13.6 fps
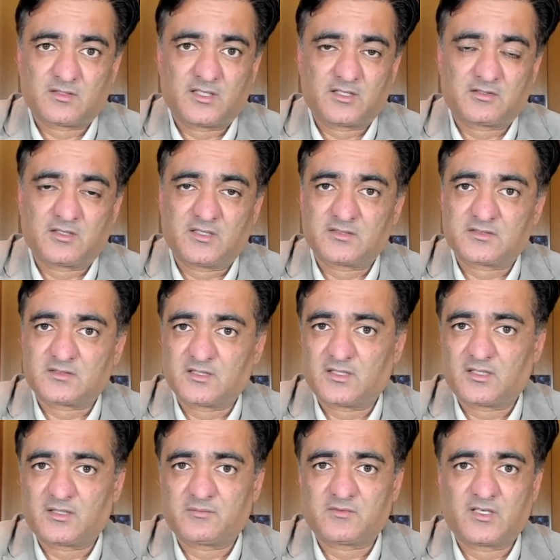Hatred is
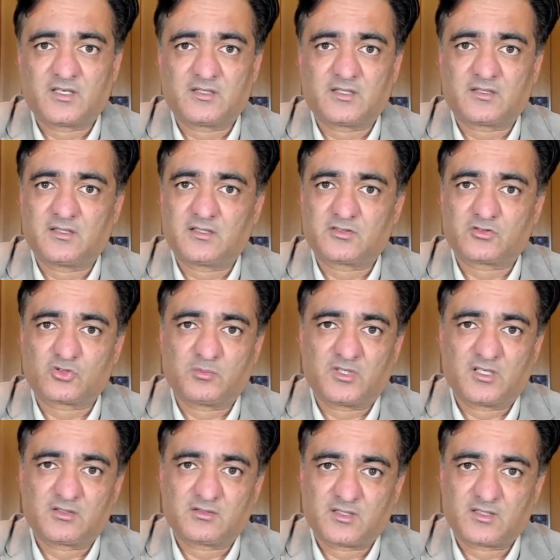there and it needs to be
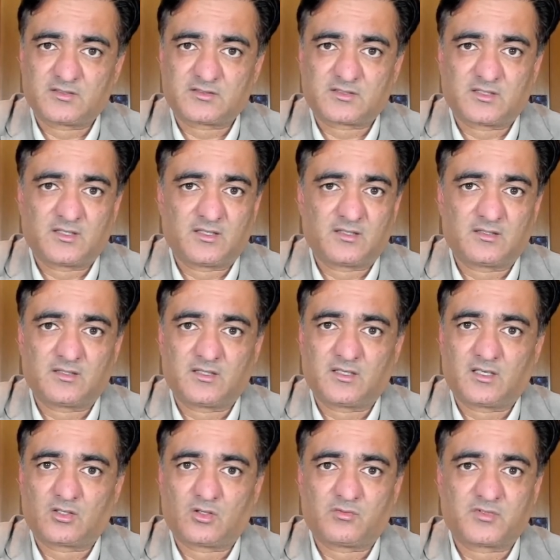addressed, and they
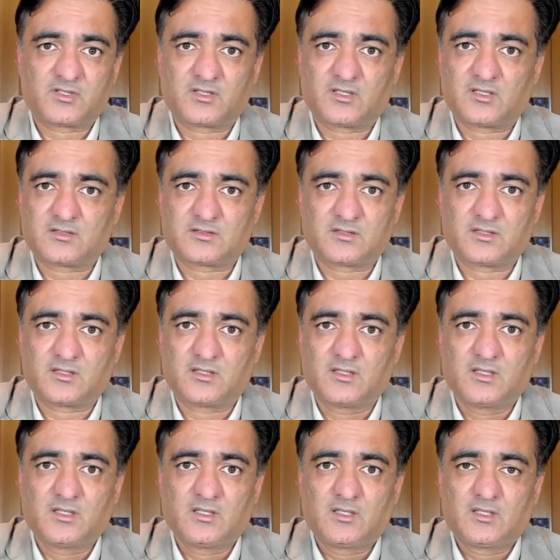are offering us
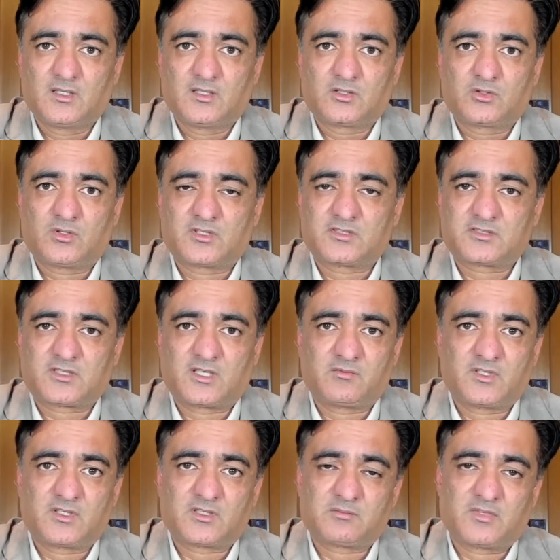to understand
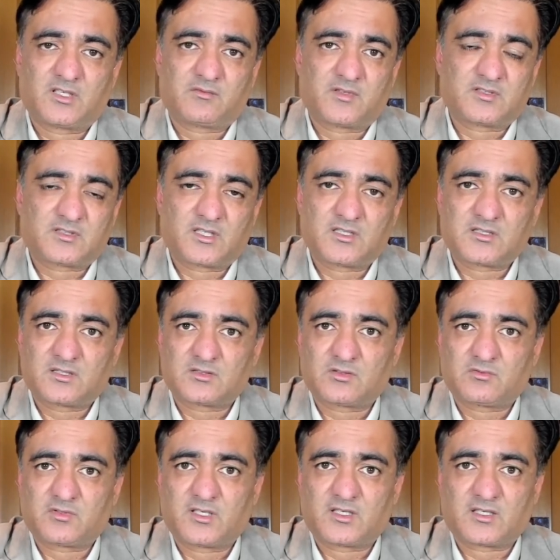various manifestations
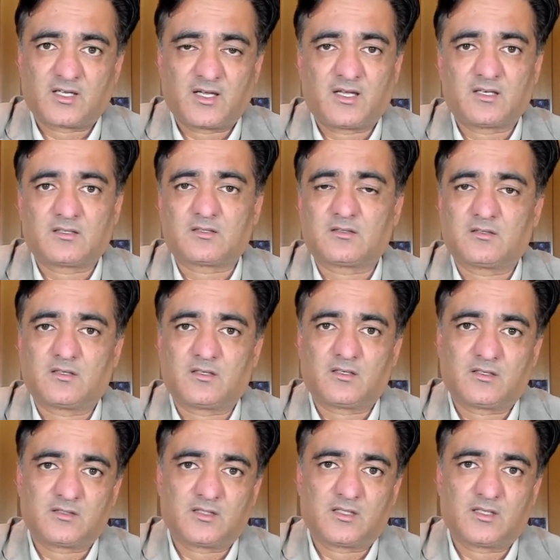of it, and
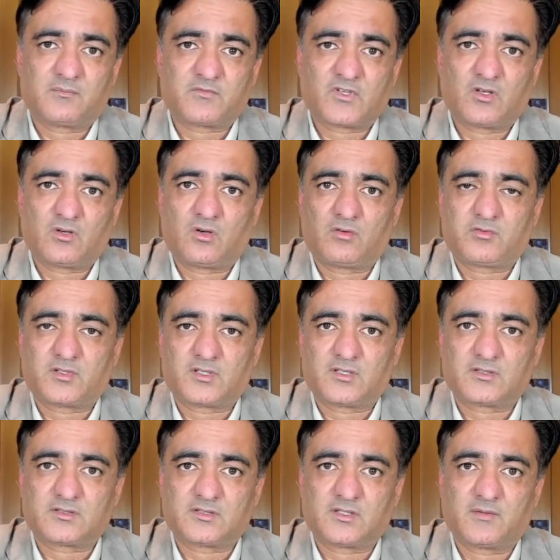they offer
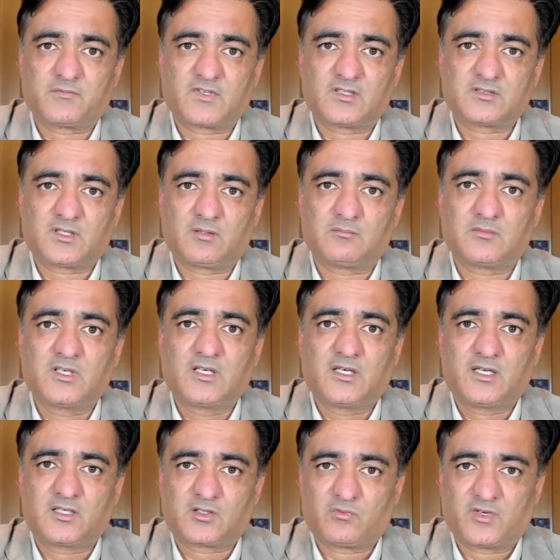us some
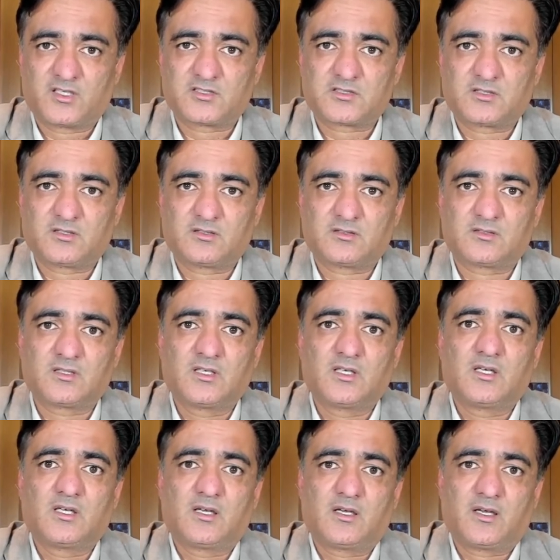interventions
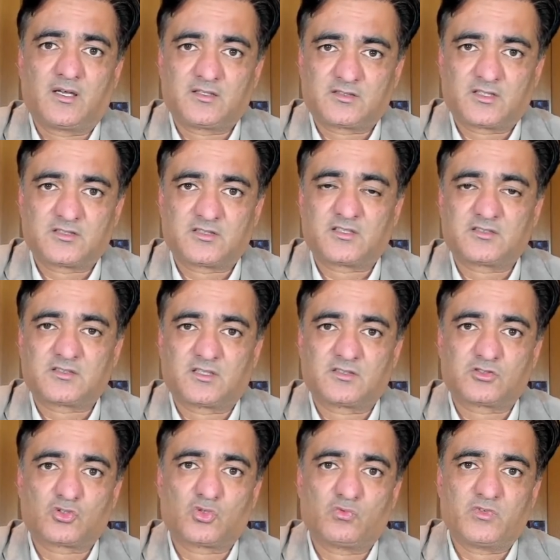and
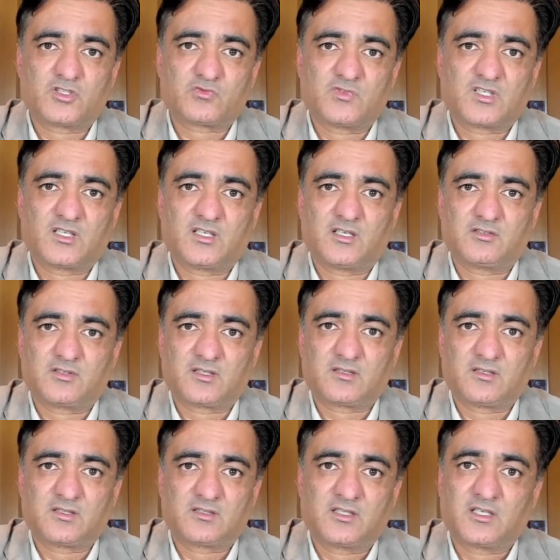suggestions through which we can address
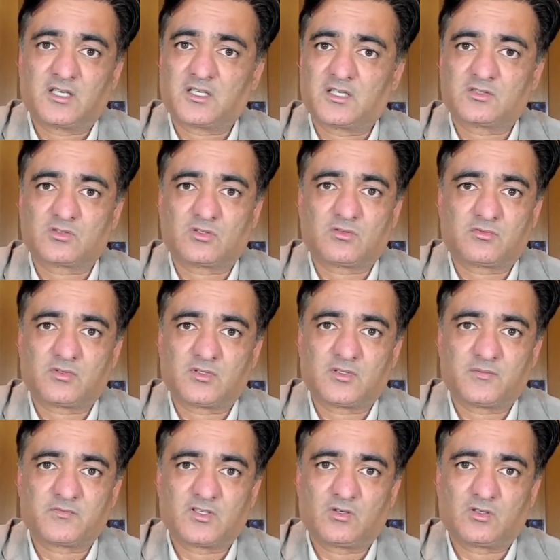it. The details of
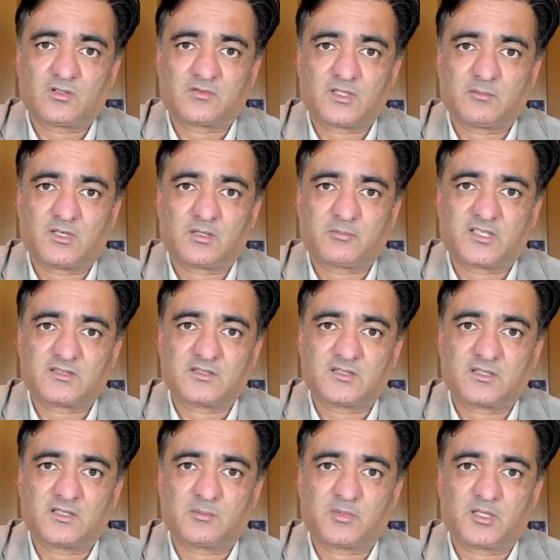all of them are present
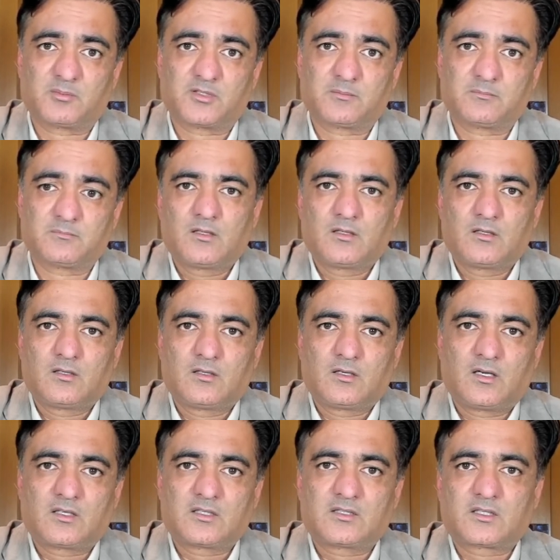in the paper.
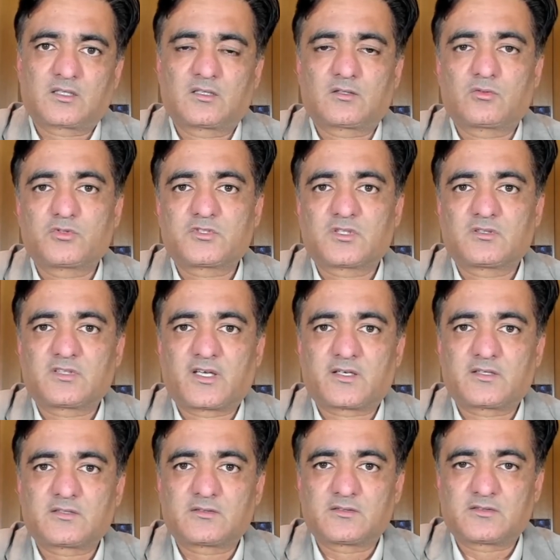Under the conclusion
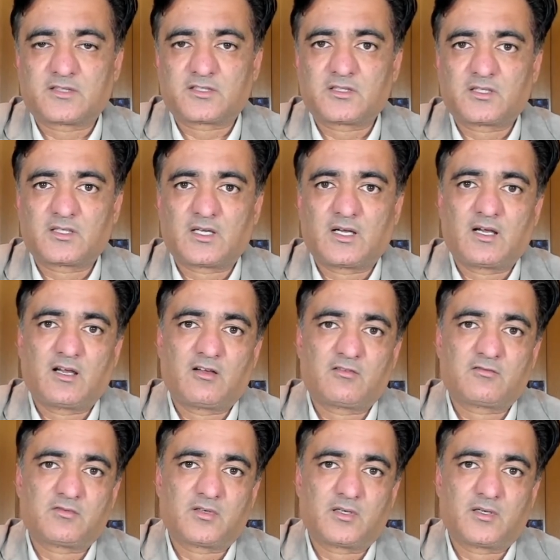section, I
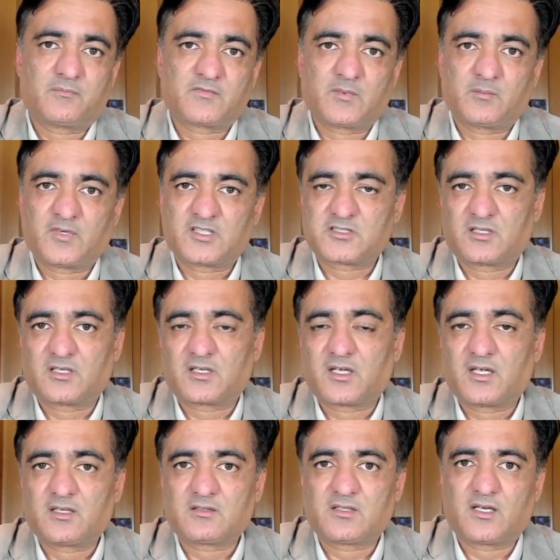have mentioned
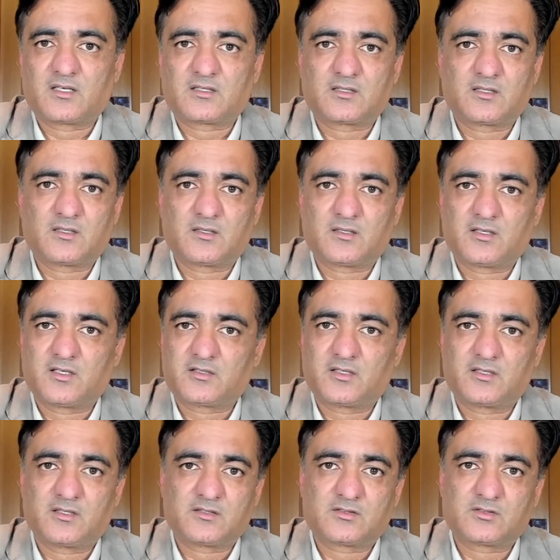again that
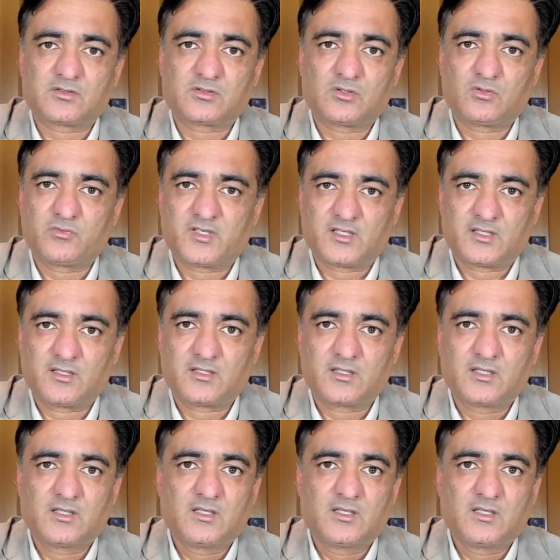hatred is so varied.